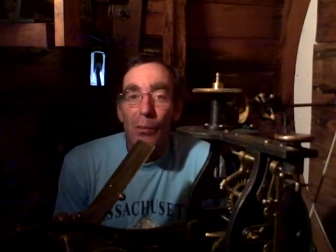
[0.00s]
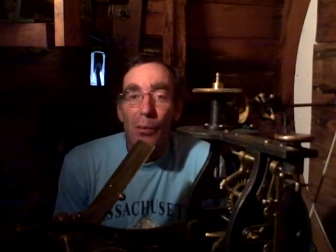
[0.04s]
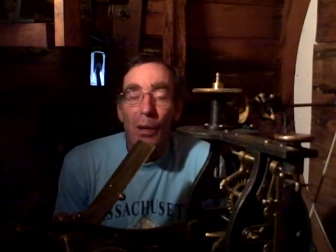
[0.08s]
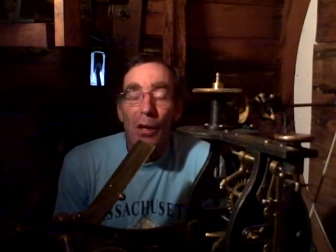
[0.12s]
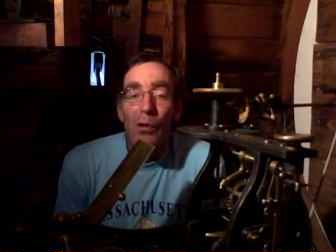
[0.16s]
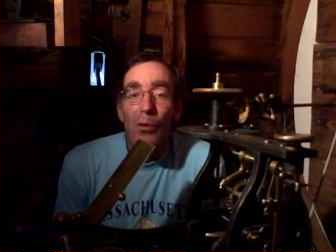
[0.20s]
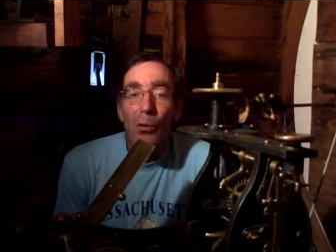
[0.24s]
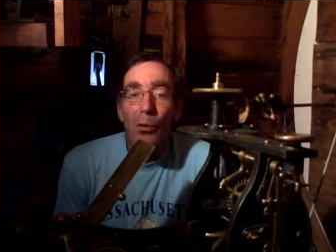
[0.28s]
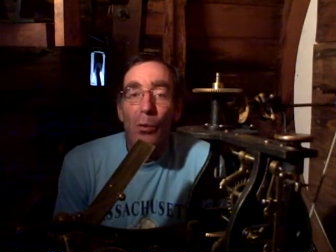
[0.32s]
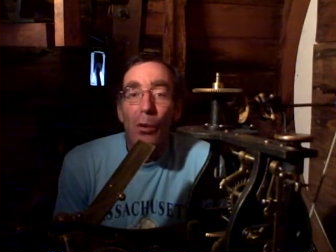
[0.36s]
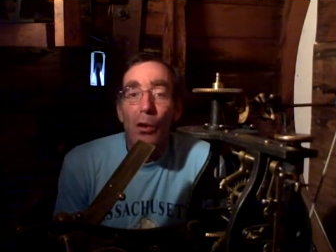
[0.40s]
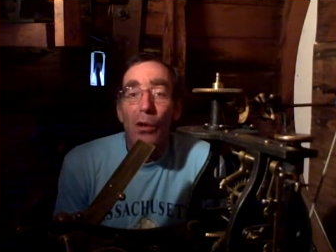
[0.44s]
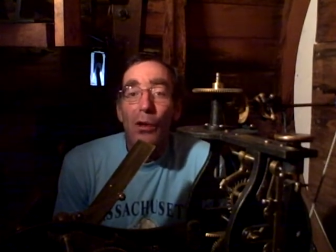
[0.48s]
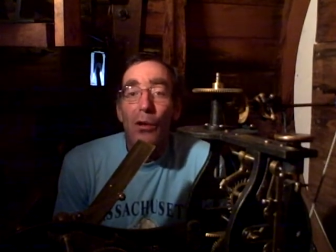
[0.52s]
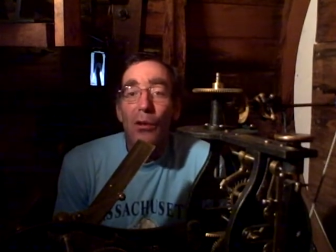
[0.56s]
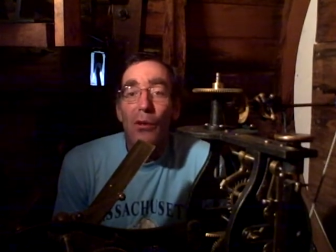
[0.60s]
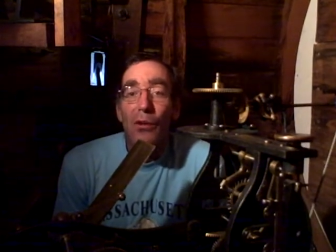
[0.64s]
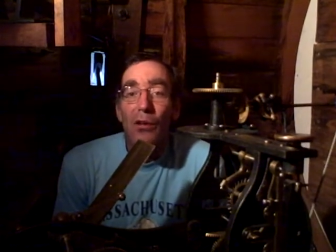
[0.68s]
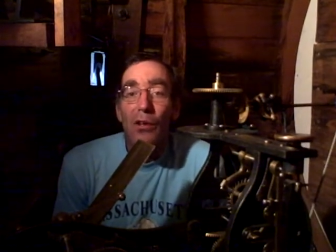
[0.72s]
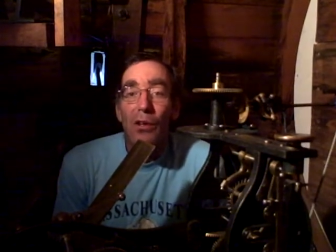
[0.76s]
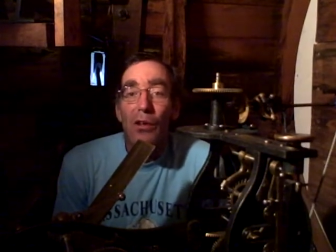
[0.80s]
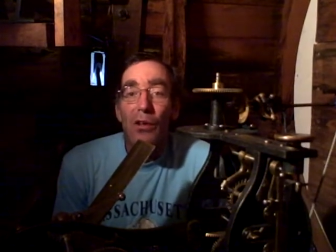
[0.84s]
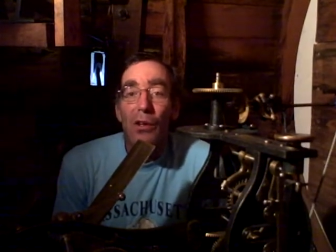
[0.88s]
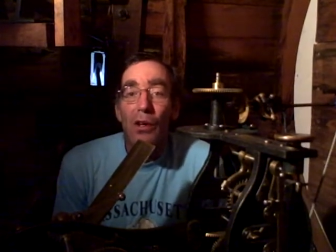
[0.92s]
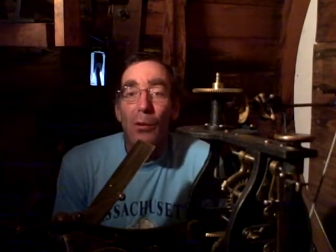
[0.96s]
by the
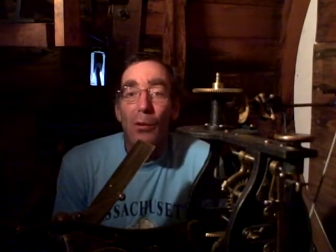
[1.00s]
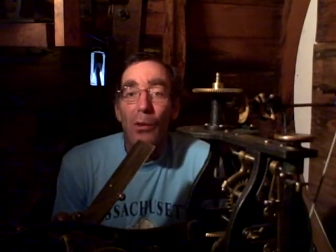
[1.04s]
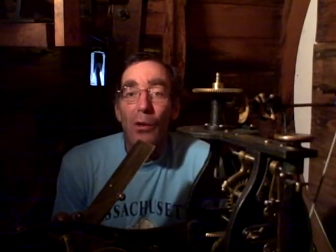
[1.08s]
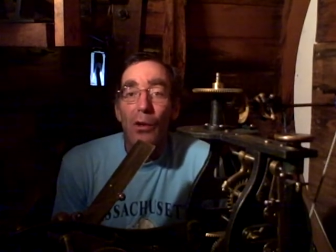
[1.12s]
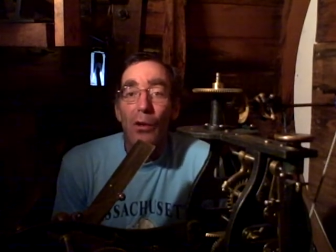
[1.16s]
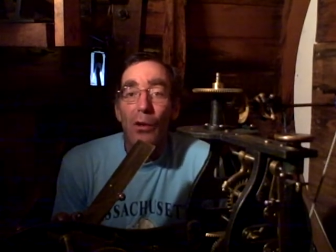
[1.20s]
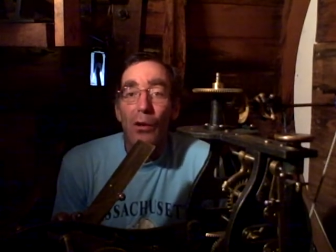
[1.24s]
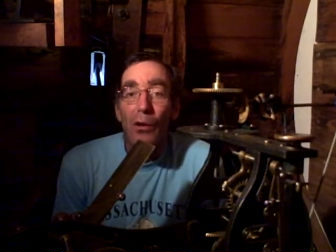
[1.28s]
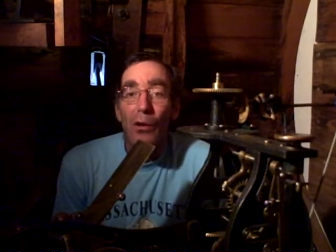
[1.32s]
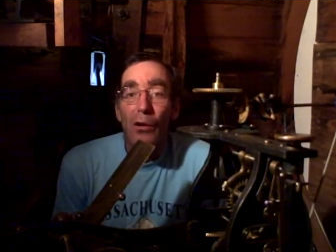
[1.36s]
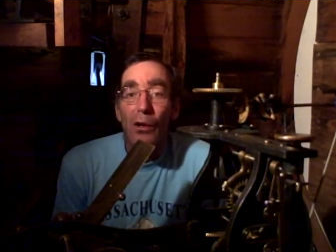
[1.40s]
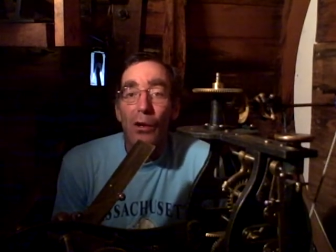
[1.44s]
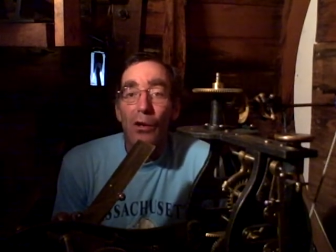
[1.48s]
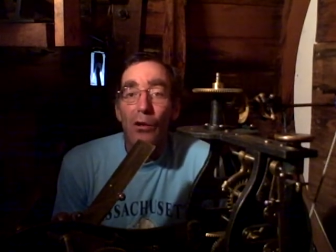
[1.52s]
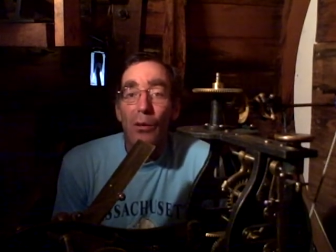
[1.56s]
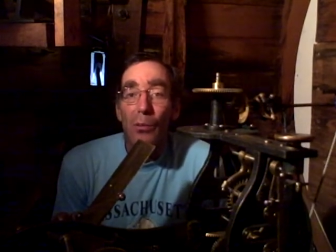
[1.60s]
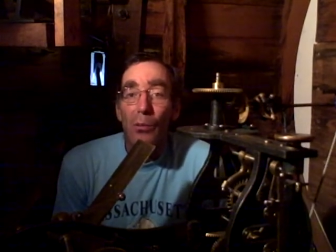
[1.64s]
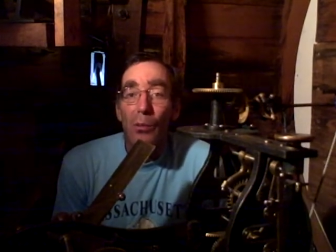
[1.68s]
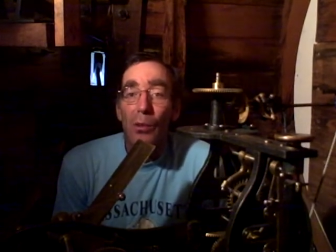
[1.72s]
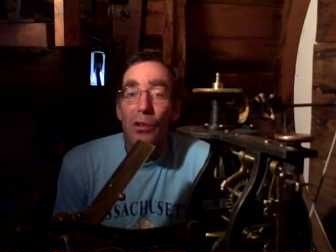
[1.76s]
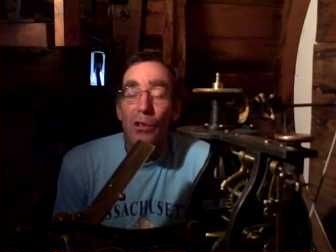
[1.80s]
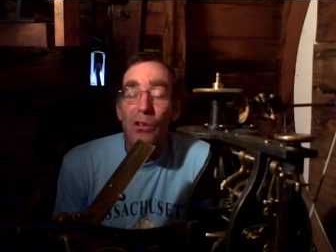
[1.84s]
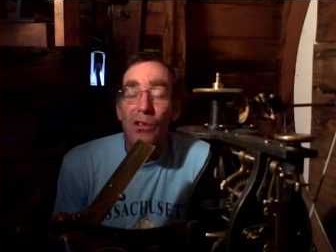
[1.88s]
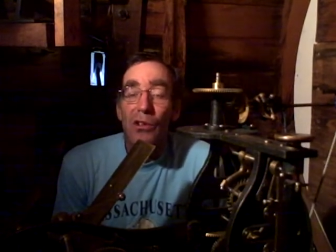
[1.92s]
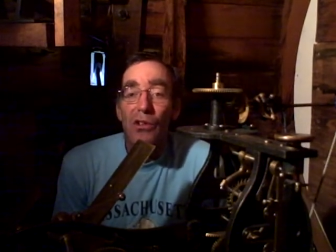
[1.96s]
royalty they would earn on the
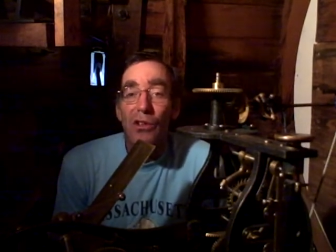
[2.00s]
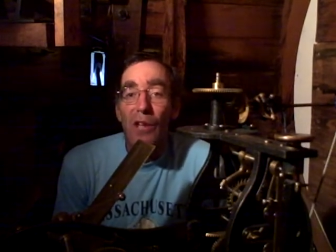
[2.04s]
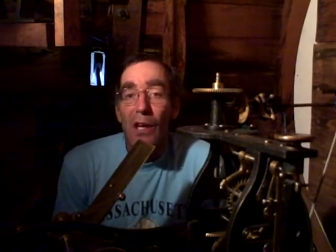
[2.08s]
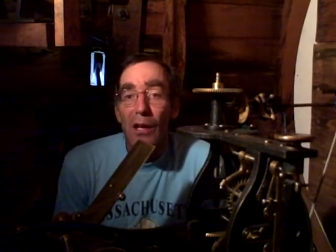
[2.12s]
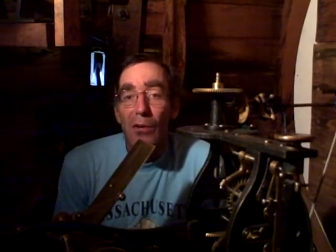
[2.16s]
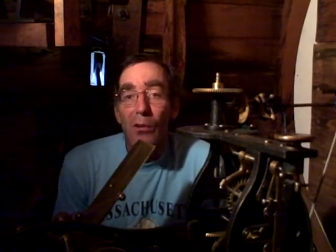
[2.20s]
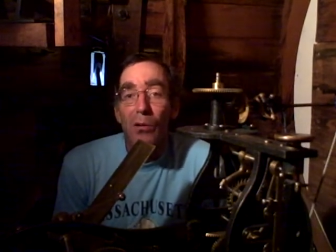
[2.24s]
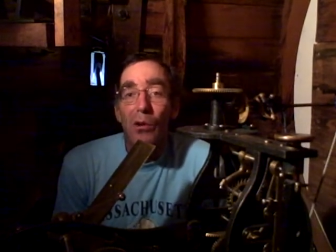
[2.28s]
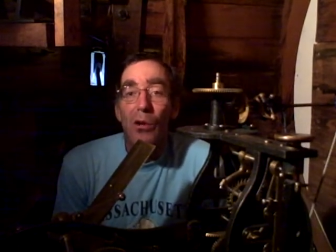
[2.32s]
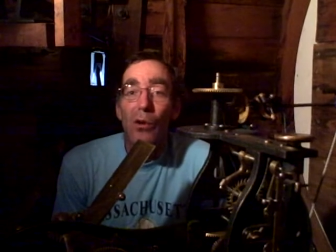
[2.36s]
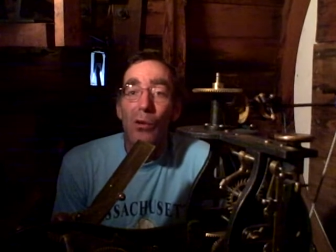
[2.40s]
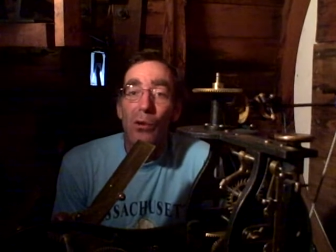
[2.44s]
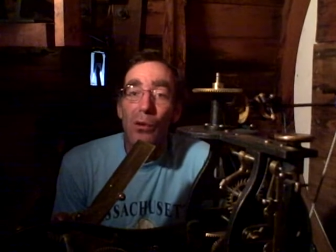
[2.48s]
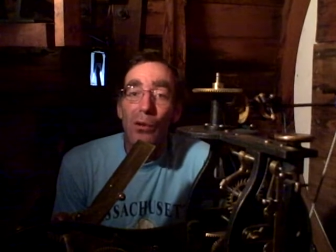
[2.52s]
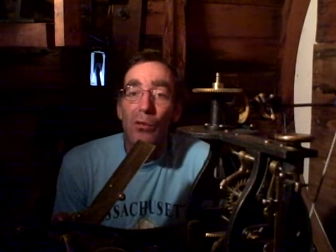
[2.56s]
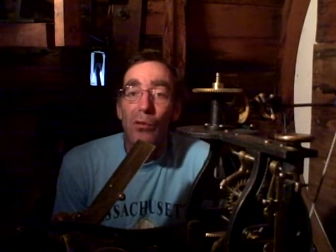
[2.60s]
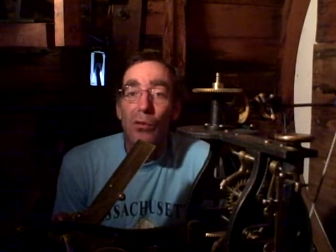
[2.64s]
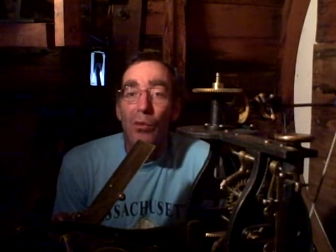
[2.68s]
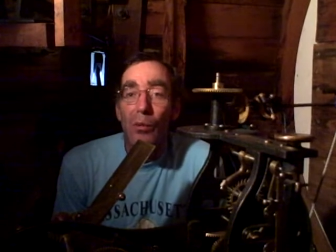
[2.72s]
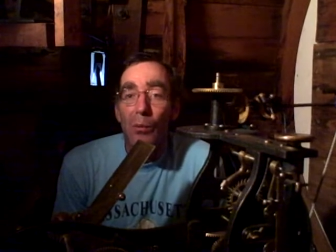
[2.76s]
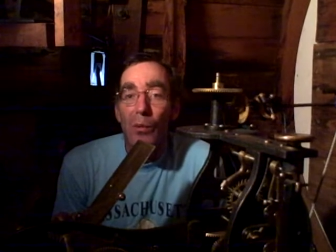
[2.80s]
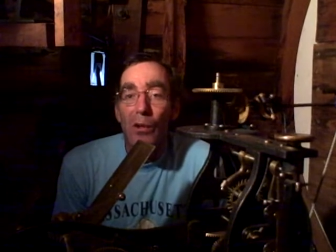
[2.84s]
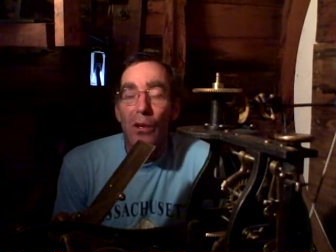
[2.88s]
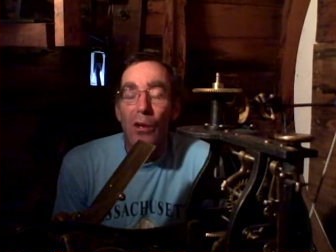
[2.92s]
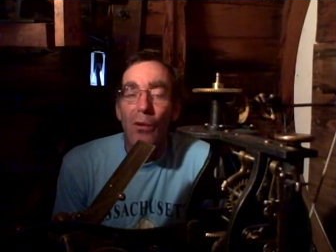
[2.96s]
books downloaded
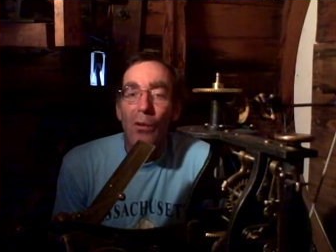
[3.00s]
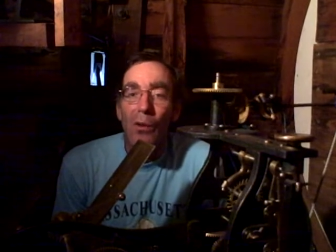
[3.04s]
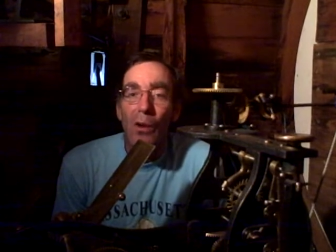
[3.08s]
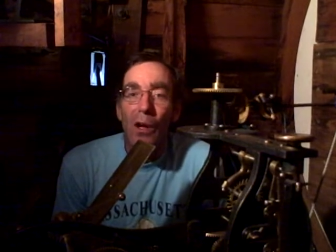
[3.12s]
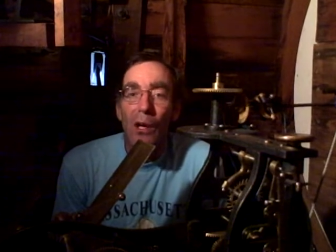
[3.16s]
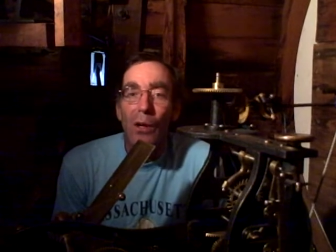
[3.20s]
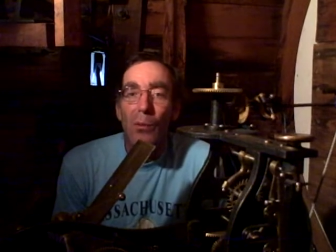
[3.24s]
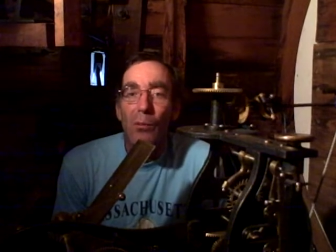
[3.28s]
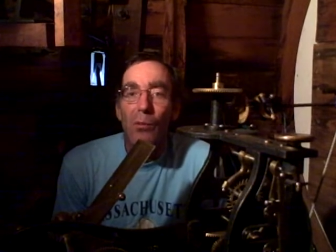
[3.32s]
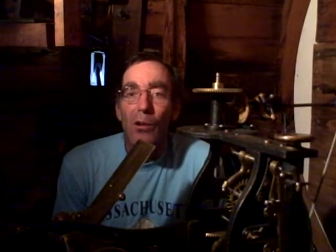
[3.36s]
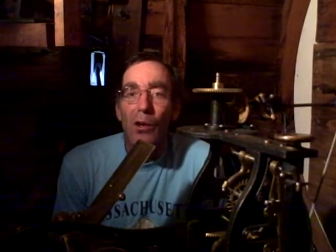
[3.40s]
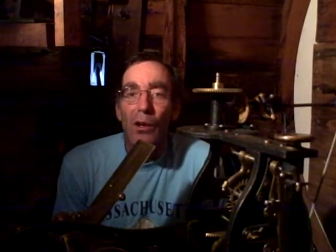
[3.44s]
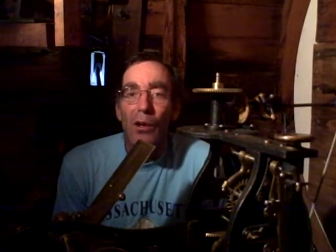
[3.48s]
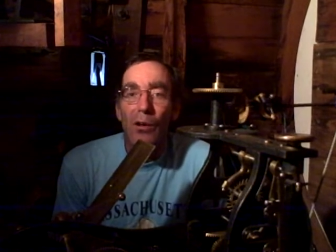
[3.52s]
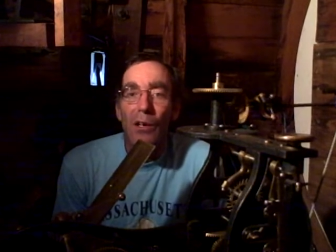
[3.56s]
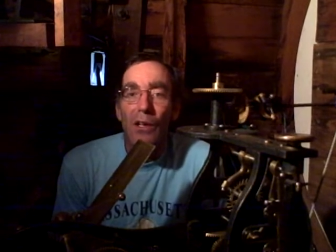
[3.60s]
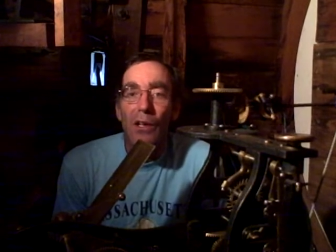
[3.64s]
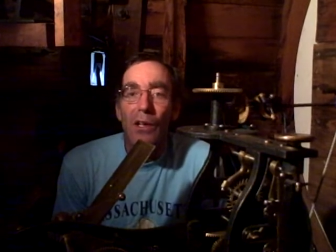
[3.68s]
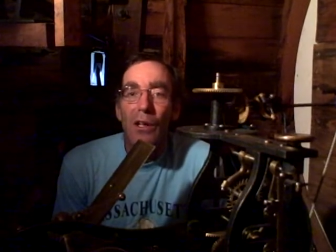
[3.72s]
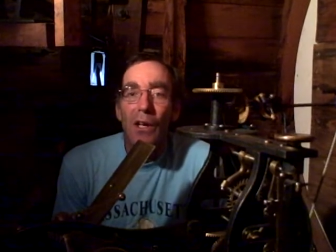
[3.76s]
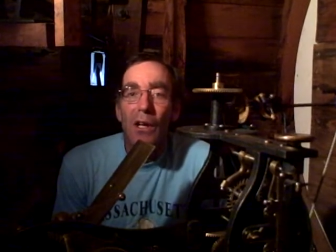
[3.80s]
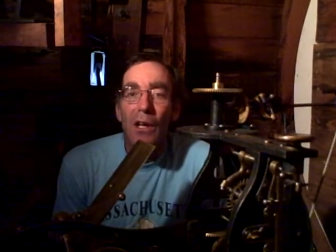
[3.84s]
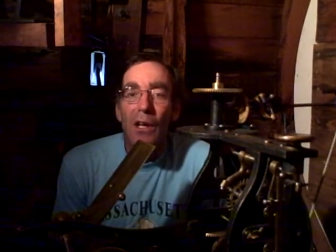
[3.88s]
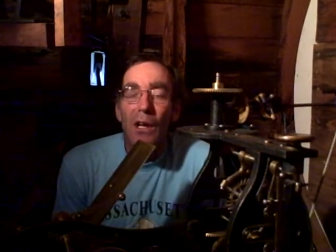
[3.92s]
from their library,